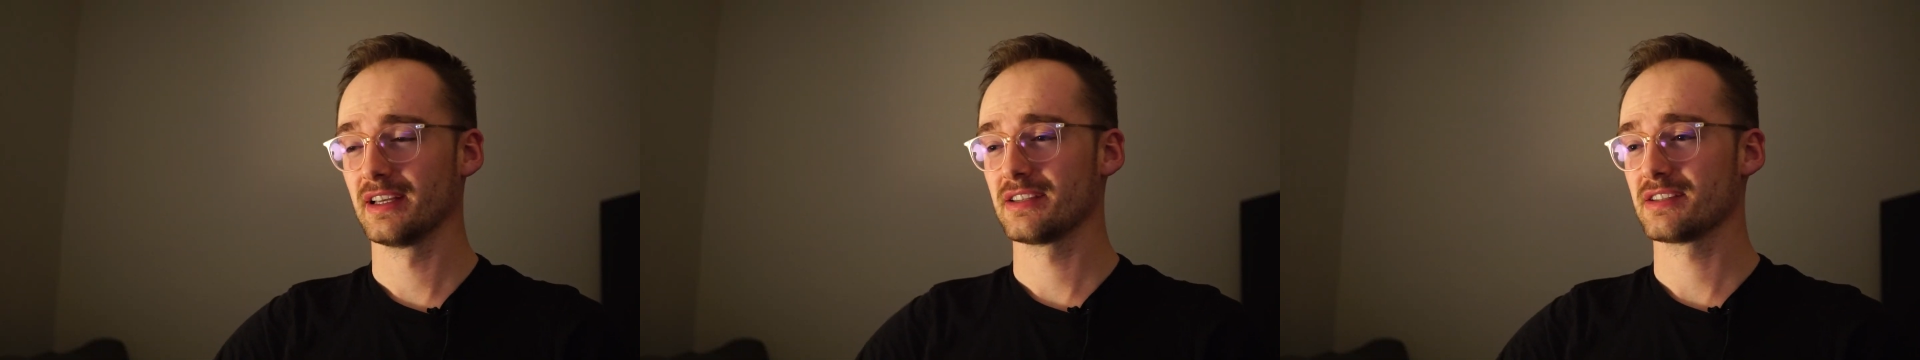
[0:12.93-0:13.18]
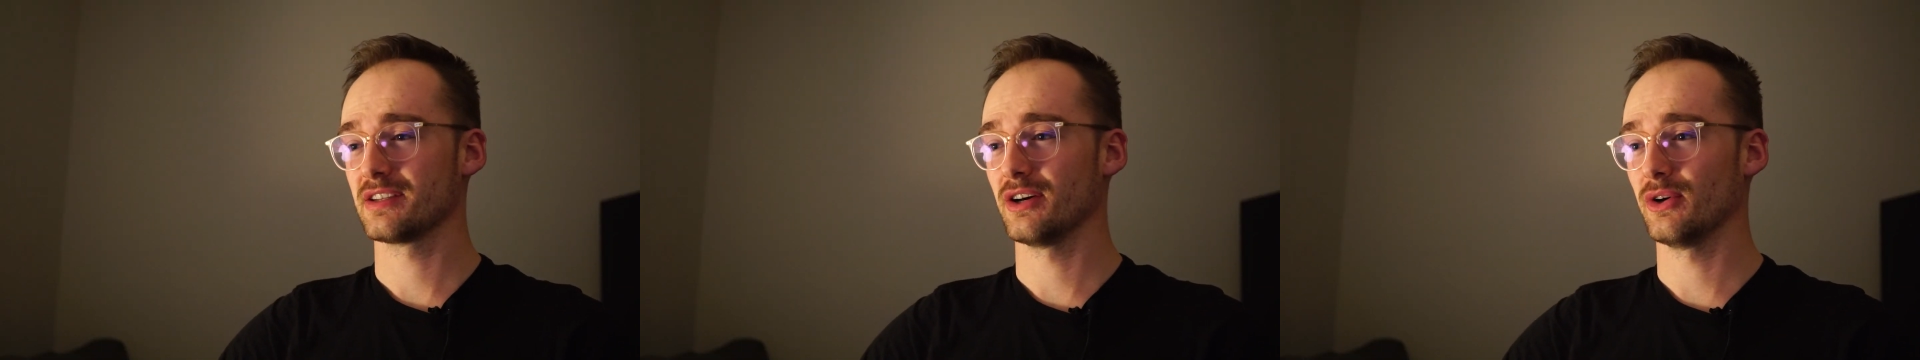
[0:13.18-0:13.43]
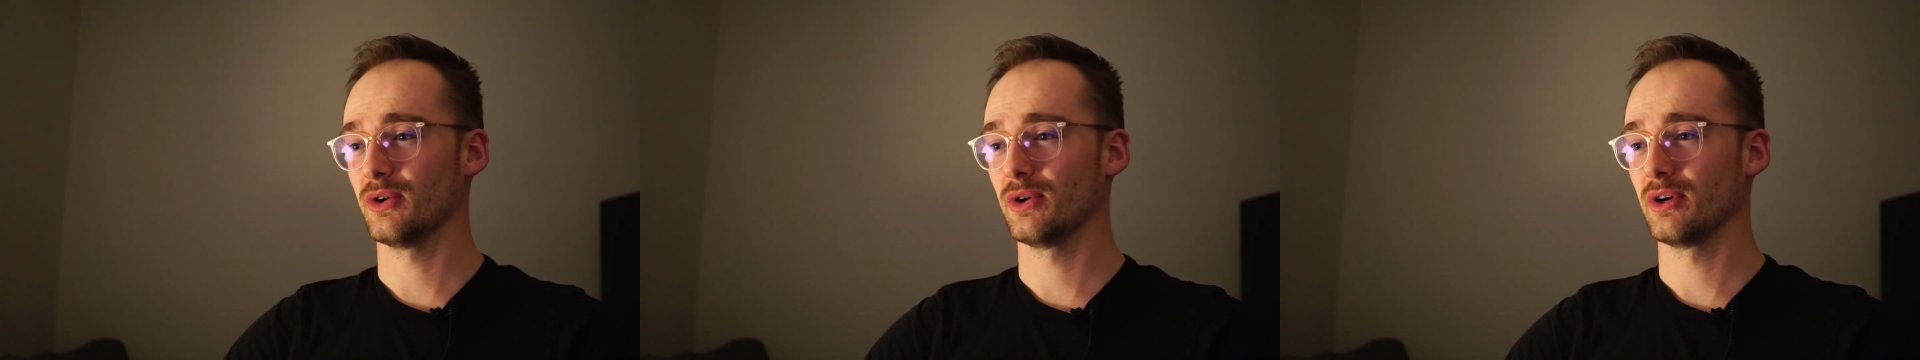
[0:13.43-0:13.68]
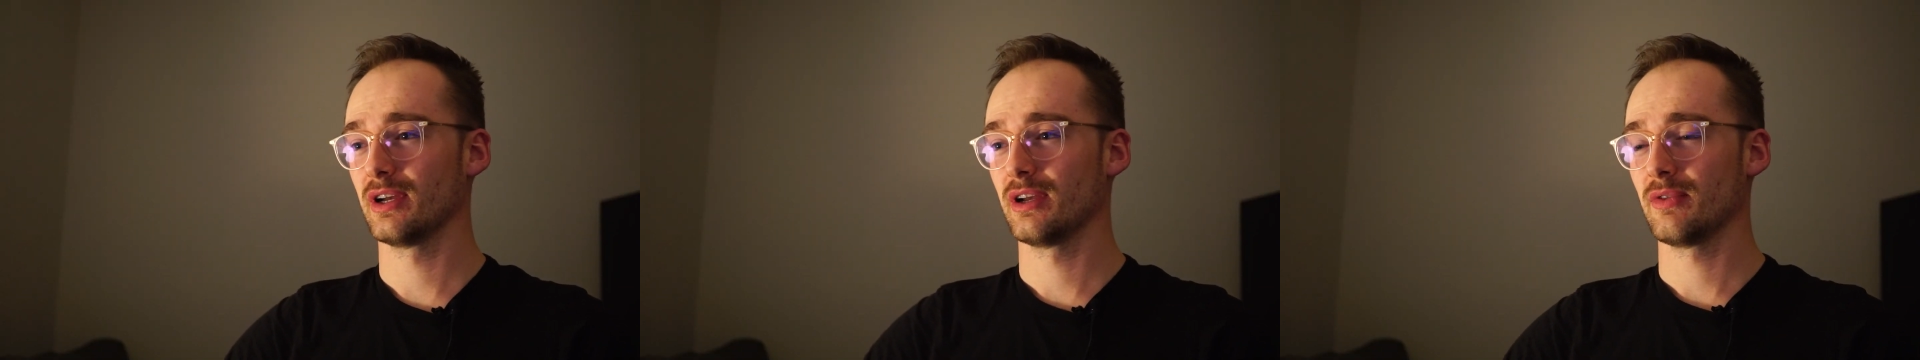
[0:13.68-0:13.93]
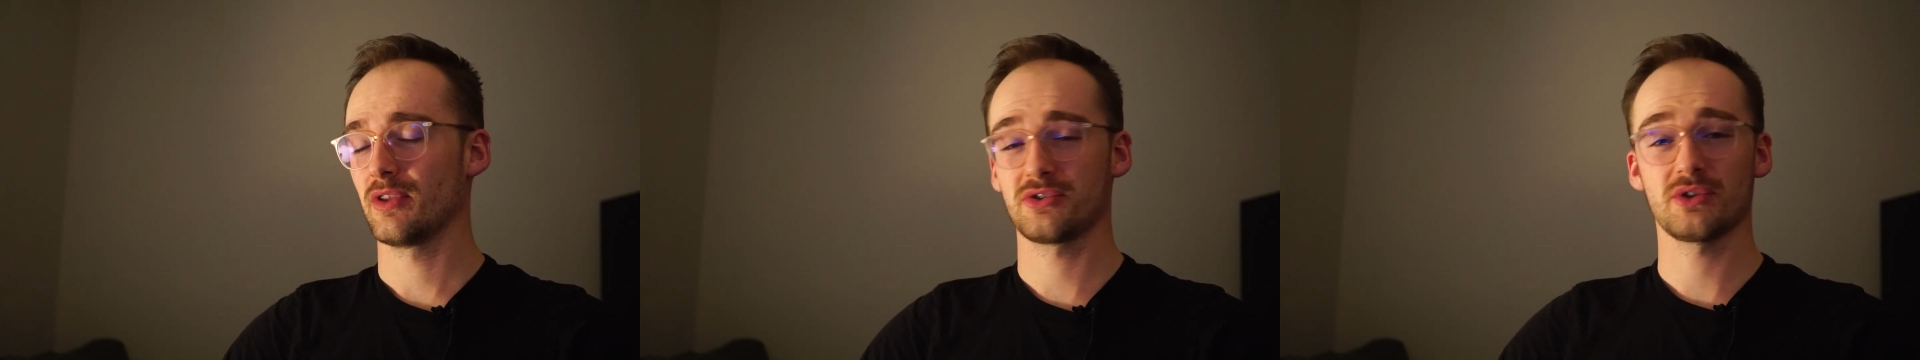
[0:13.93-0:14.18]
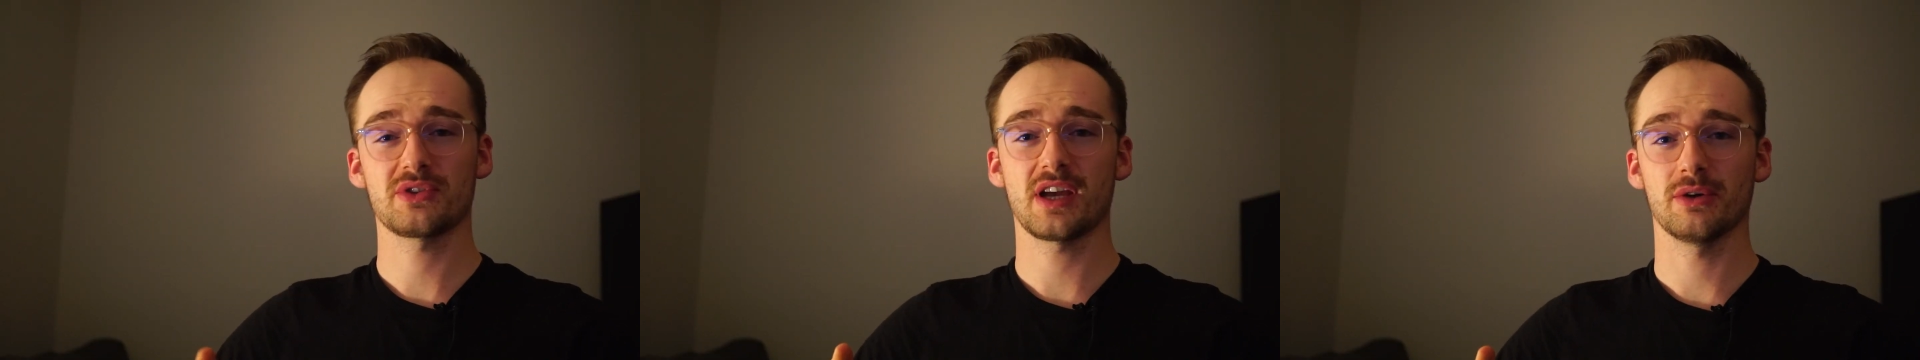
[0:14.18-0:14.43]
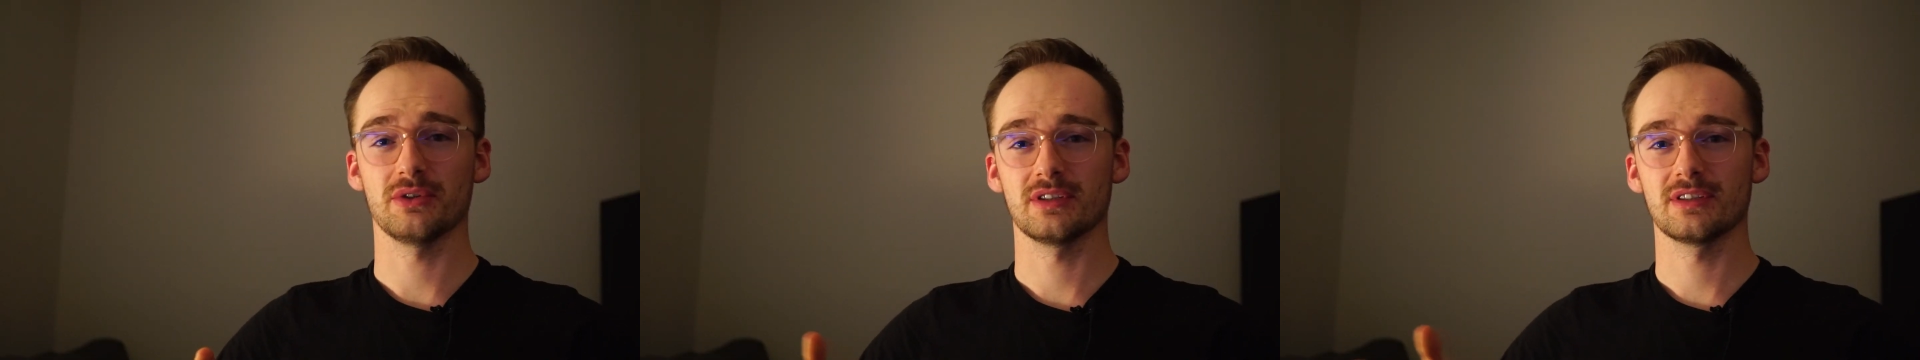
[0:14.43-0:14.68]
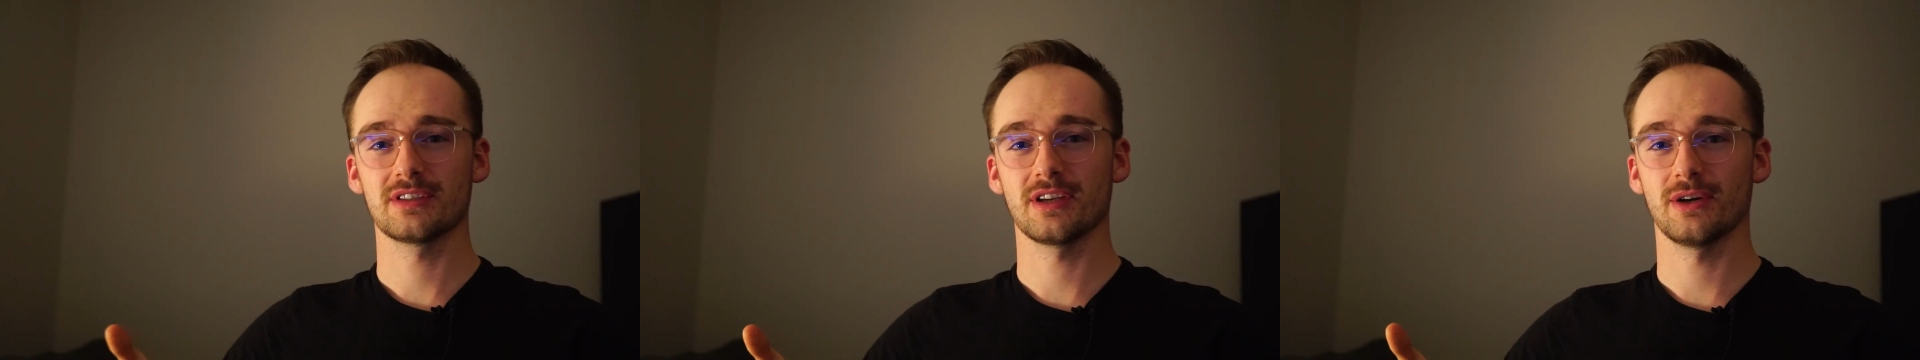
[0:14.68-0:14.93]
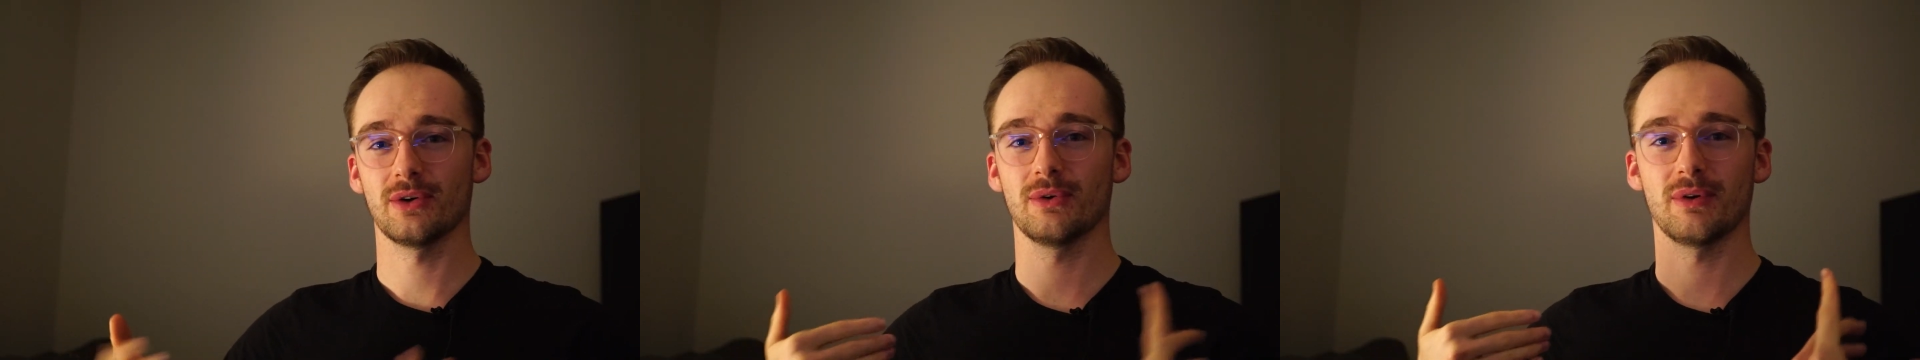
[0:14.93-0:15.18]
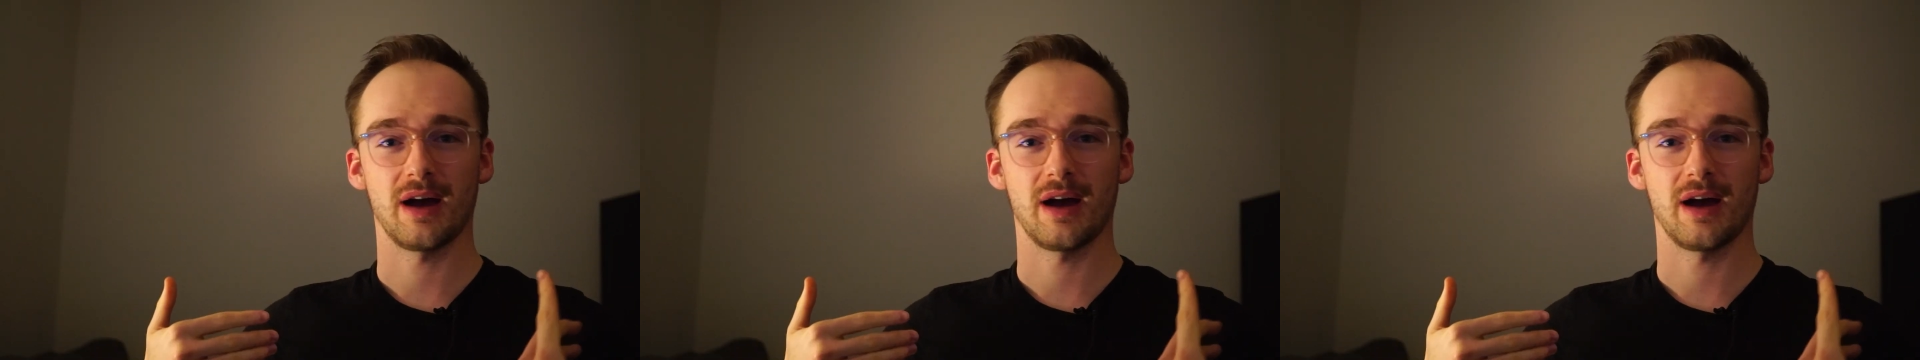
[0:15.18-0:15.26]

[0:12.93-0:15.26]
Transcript: So there's no sound. So